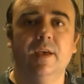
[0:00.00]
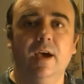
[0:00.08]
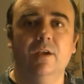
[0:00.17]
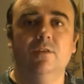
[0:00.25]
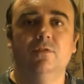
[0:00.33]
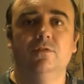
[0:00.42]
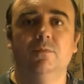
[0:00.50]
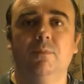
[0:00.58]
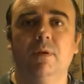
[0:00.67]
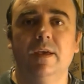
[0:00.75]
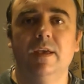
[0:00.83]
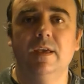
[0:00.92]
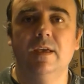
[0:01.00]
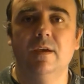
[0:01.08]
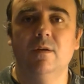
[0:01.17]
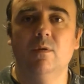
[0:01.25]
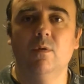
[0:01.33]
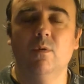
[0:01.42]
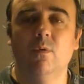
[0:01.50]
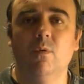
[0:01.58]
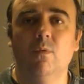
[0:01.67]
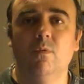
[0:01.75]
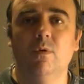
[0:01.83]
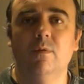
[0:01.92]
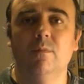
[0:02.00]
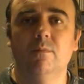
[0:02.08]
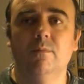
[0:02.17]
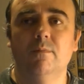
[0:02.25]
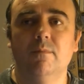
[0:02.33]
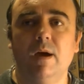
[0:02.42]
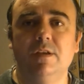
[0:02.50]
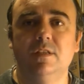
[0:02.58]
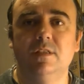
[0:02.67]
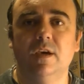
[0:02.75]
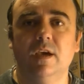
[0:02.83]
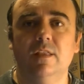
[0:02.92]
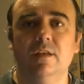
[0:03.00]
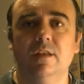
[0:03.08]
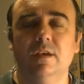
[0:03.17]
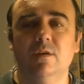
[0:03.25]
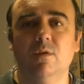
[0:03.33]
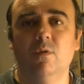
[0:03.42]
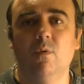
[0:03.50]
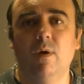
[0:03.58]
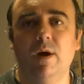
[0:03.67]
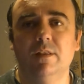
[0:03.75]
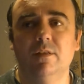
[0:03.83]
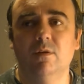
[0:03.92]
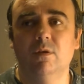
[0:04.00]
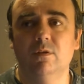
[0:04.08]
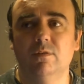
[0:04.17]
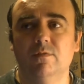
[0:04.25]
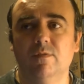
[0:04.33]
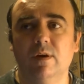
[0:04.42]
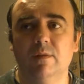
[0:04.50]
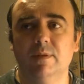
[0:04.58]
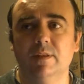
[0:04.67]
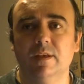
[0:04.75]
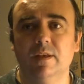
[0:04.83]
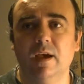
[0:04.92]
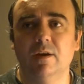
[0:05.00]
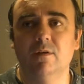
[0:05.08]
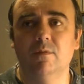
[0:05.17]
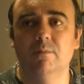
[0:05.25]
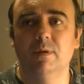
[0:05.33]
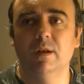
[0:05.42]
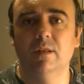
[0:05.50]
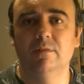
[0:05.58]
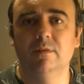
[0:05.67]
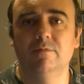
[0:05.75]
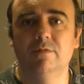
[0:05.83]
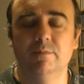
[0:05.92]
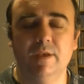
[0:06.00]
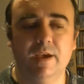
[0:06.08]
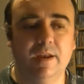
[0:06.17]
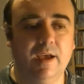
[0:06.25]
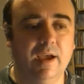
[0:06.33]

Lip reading: I used to play Magic the Gathering quite a lot of fun, but I completely dropped from there.